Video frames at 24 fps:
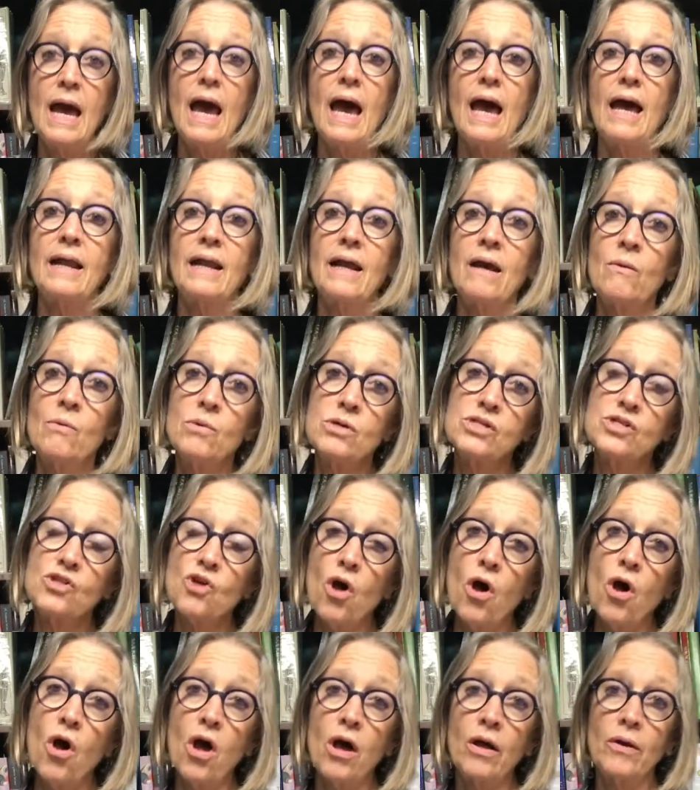And I was
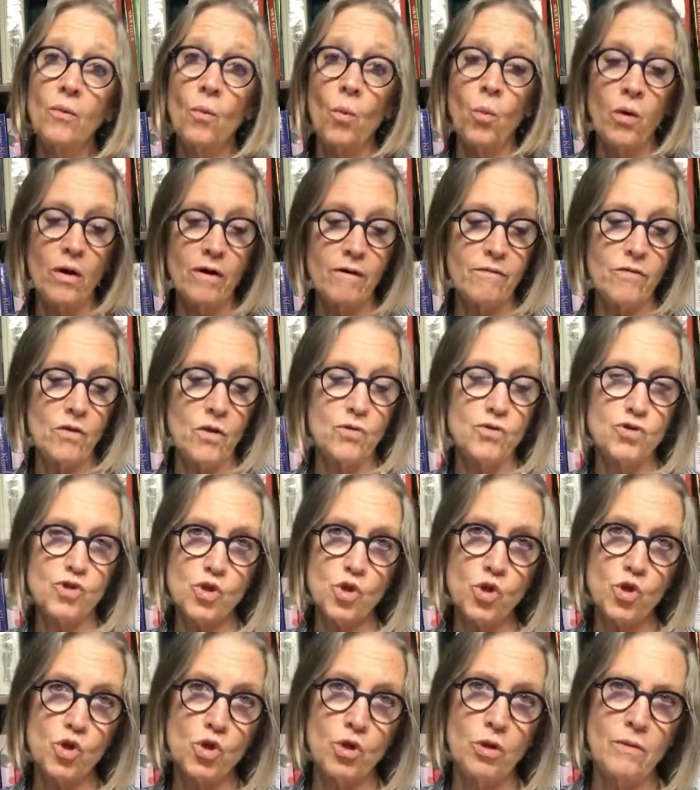on one of those
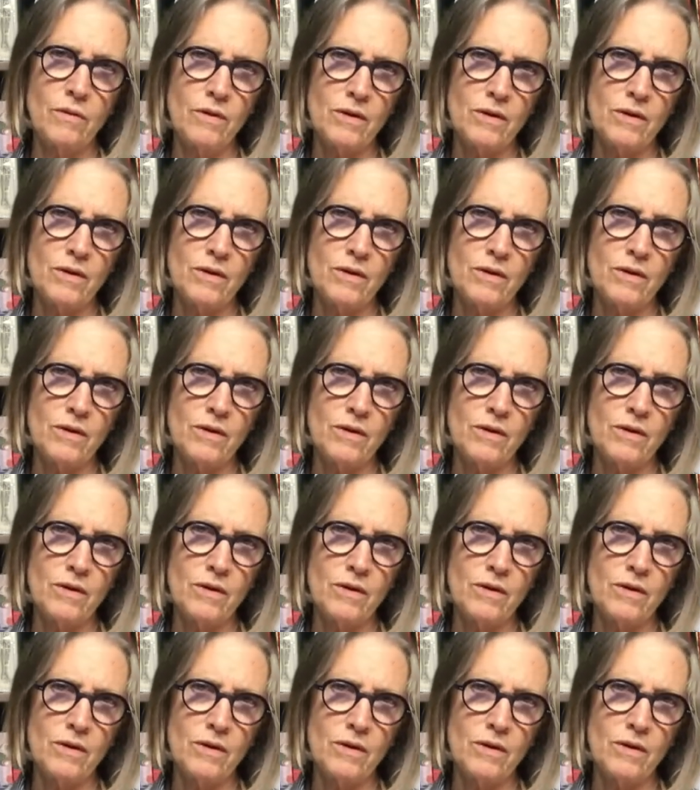kind